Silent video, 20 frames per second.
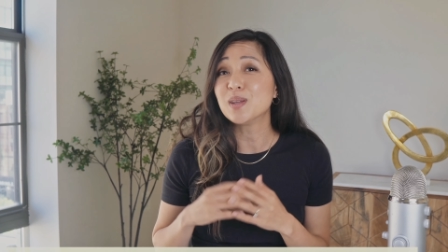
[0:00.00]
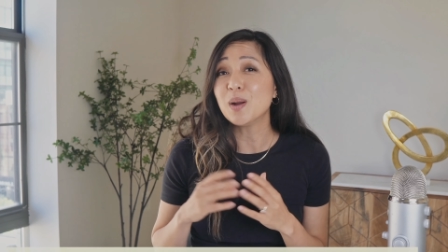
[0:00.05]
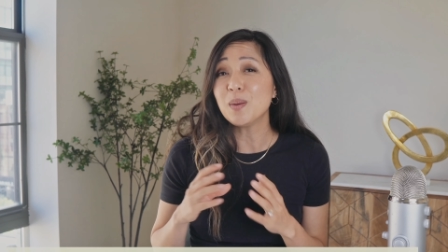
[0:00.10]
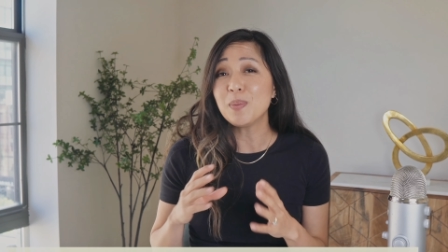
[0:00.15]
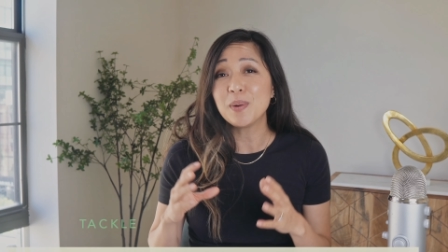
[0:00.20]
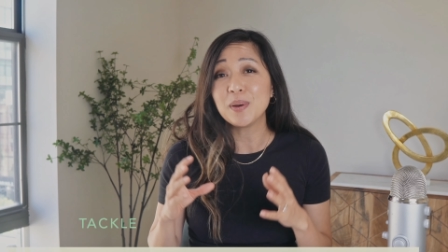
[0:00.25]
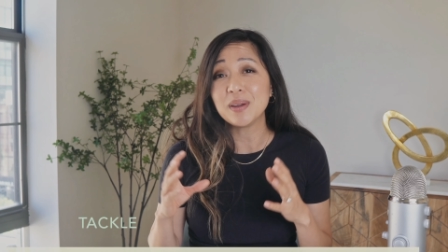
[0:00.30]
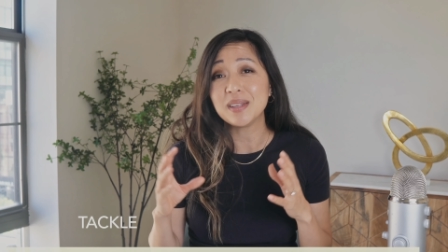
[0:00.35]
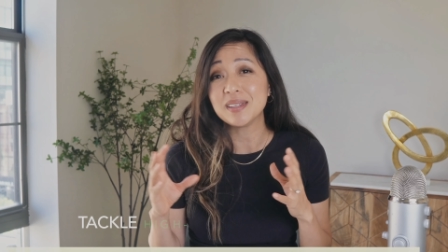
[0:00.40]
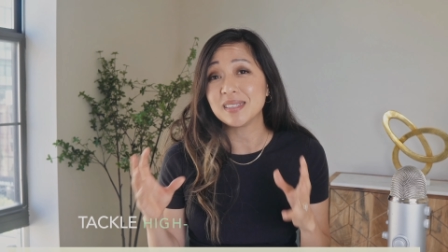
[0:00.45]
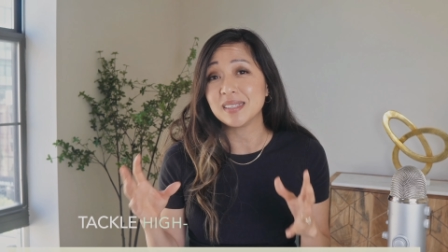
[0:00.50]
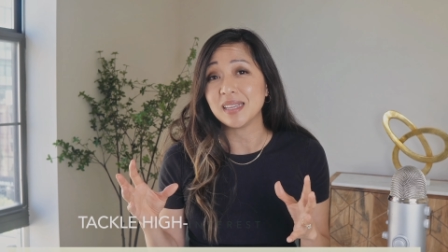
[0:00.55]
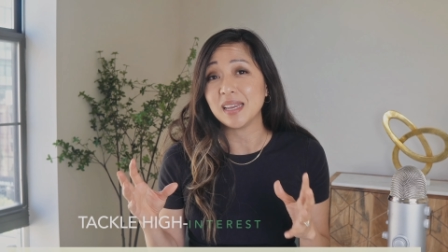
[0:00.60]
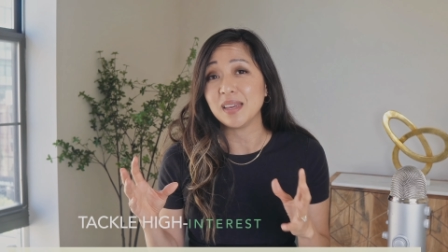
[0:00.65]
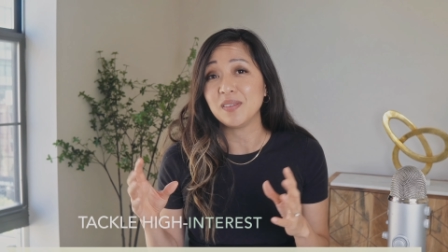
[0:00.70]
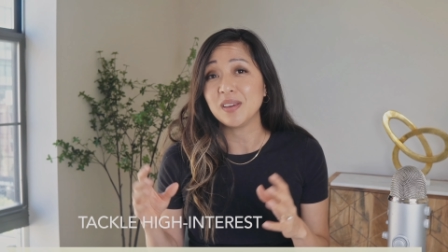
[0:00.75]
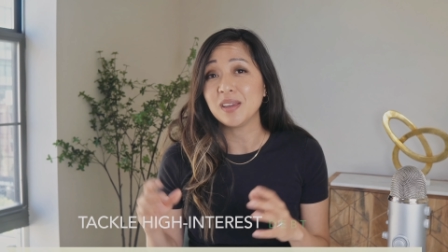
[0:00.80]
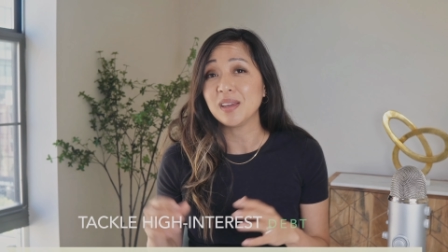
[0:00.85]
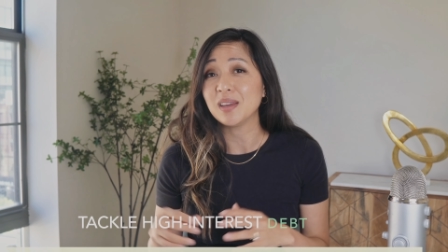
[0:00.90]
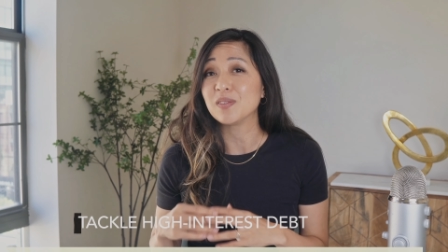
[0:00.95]
no point in
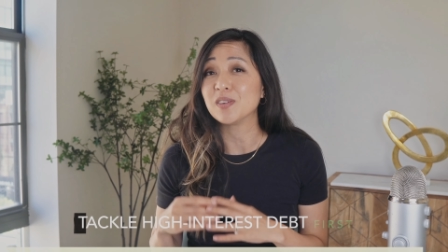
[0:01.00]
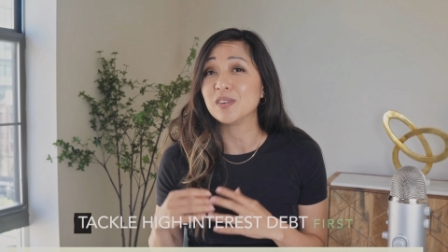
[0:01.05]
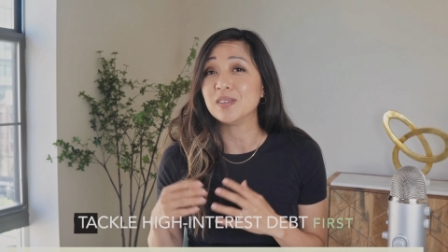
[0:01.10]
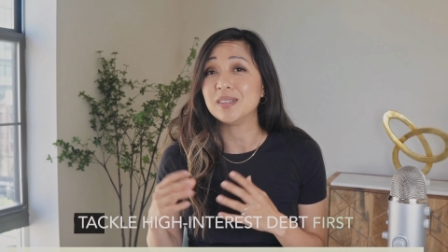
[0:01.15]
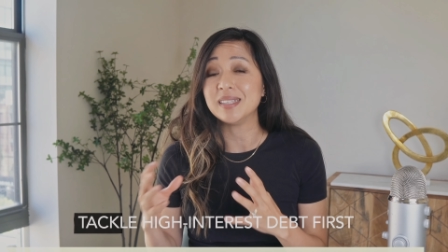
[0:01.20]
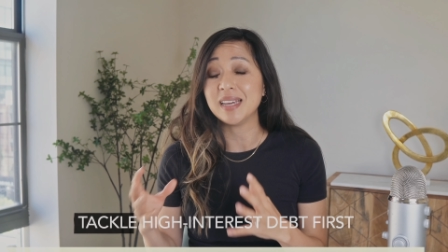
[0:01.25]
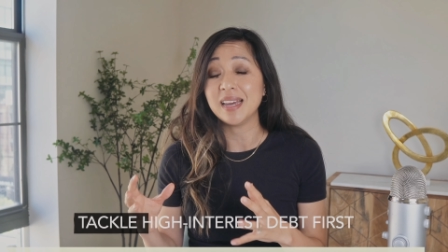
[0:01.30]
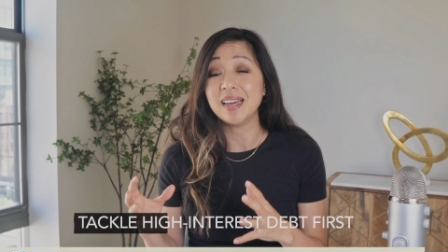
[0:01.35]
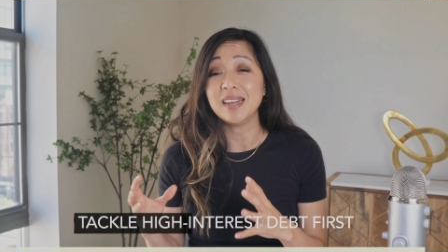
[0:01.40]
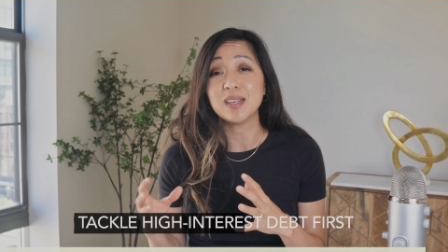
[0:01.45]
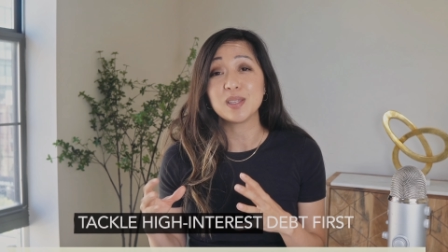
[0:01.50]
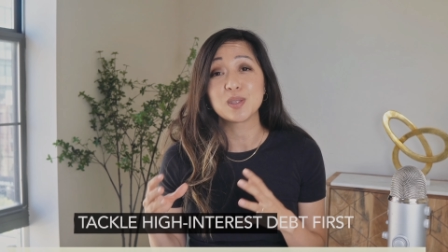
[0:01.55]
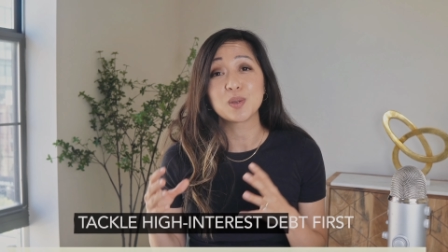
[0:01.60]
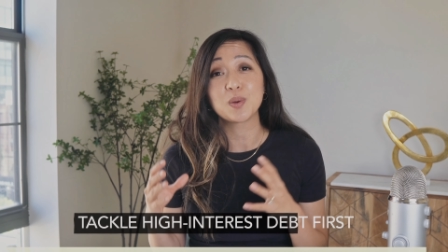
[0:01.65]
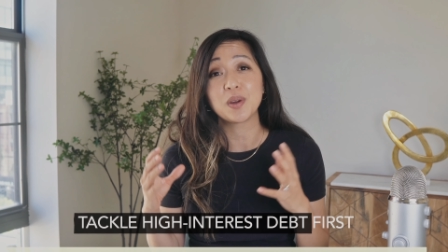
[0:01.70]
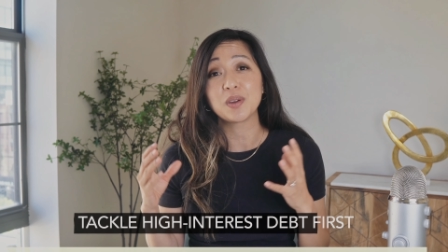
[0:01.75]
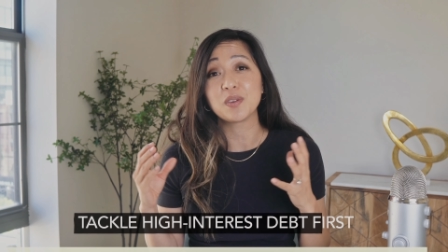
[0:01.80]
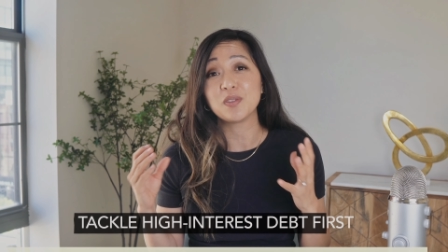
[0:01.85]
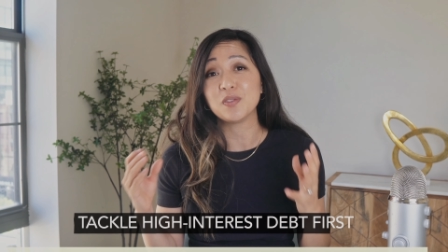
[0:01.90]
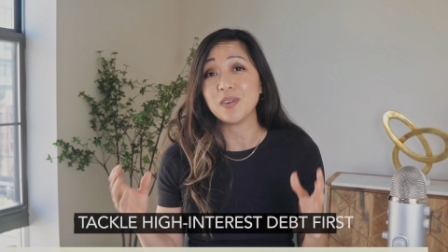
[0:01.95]
saving if your debt is
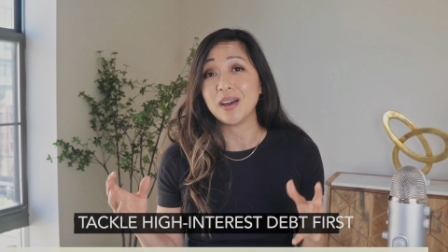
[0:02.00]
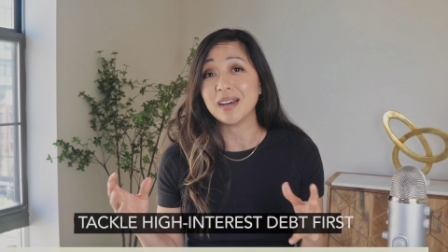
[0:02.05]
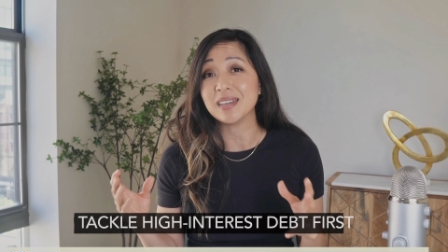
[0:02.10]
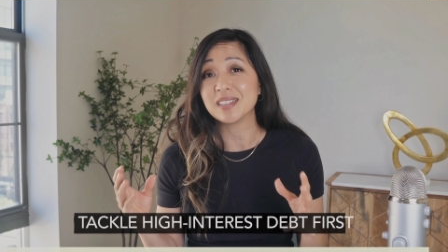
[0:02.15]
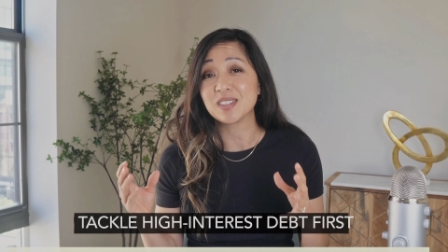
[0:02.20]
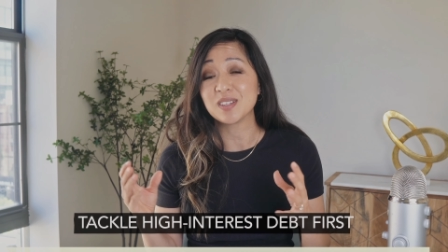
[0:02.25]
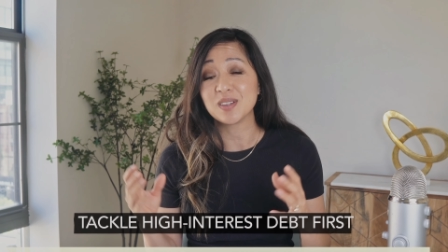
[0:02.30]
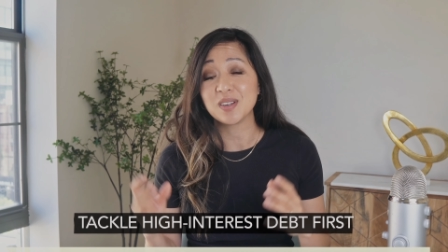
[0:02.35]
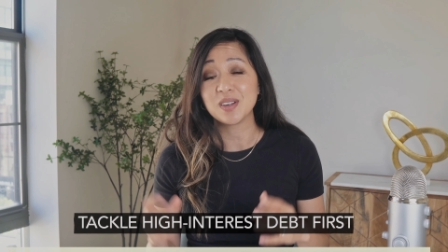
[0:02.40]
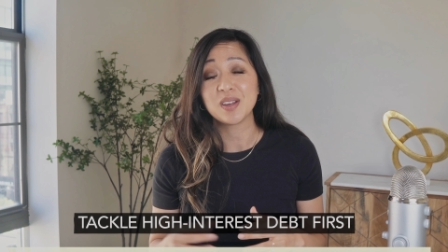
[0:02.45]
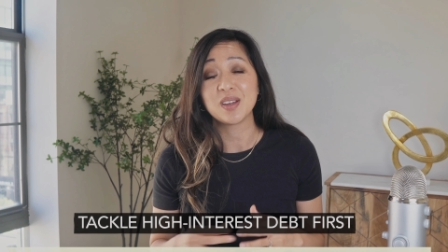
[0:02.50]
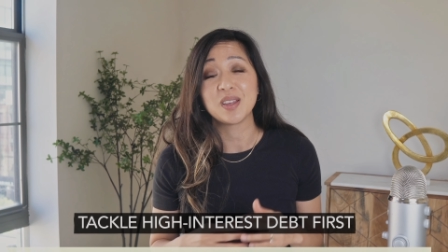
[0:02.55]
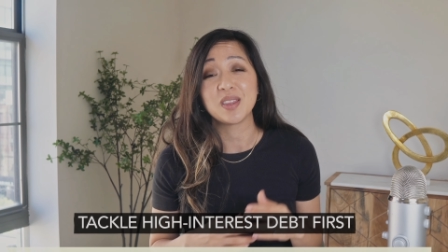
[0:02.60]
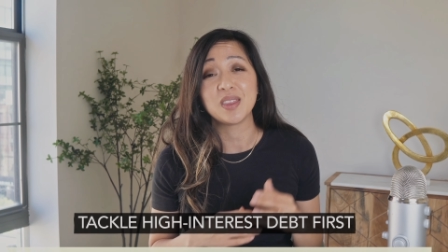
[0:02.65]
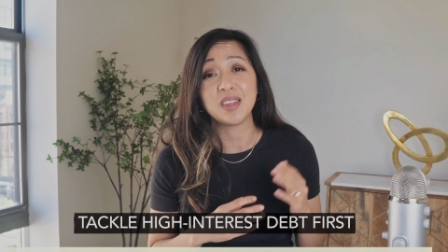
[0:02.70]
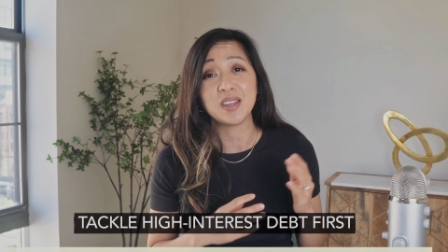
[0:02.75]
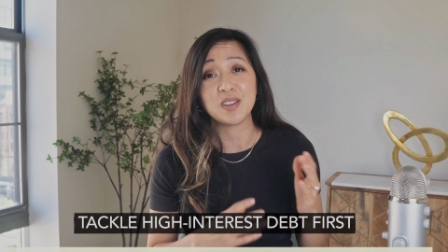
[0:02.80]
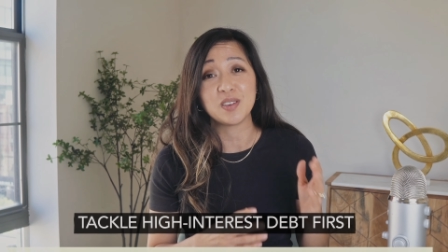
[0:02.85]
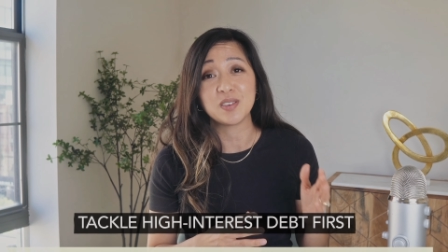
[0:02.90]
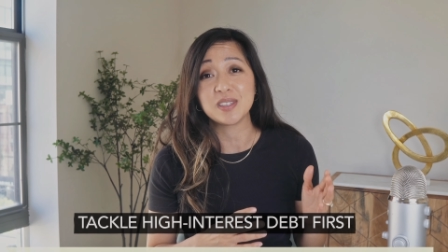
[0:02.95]
growing faster
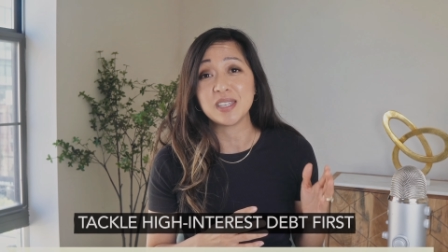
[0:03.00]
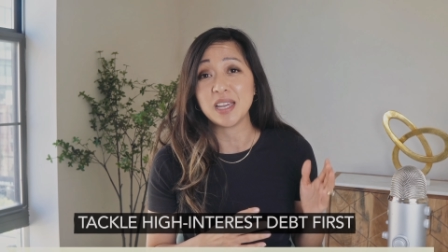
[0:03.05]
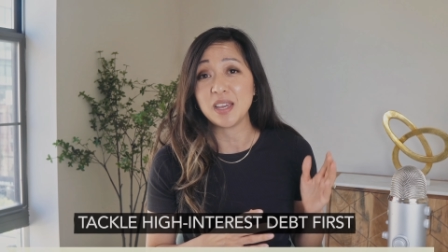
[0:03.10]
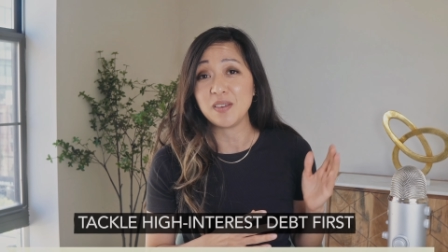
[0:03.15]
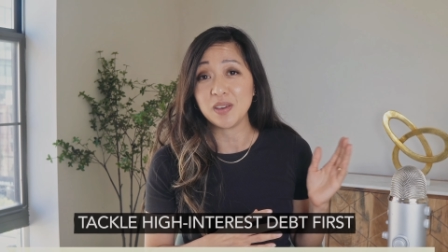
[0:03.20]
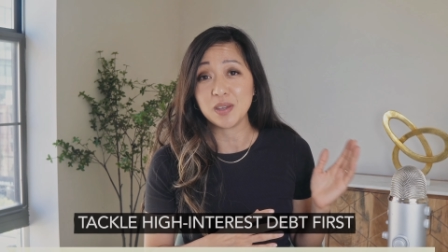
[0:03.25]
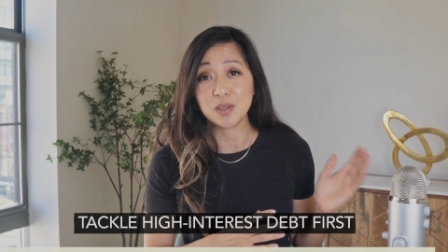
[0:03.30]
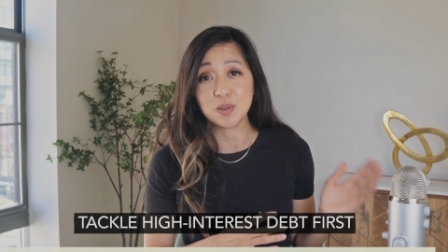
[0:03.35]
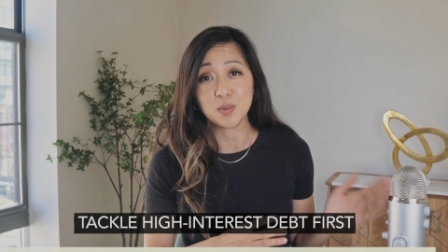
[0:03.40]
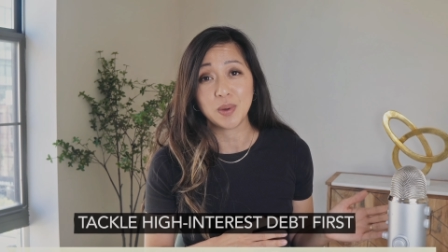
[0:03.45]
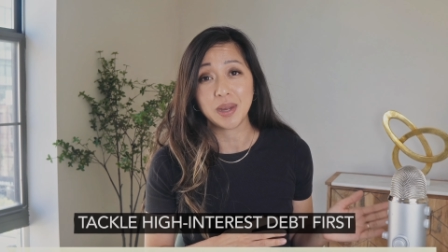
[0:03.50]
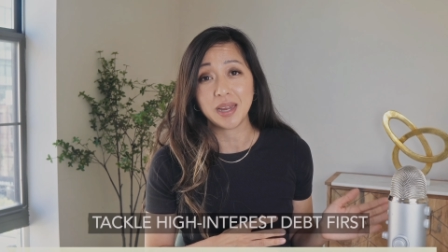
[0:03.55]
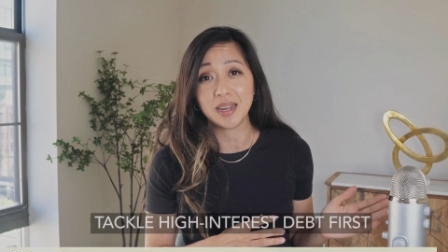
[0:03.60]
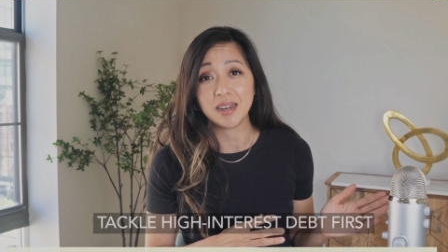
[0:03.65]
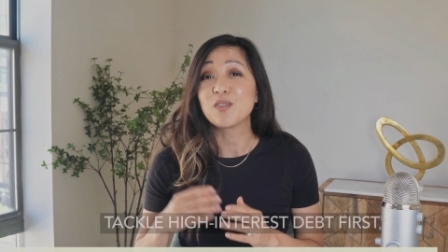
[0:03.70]
than your savings rate.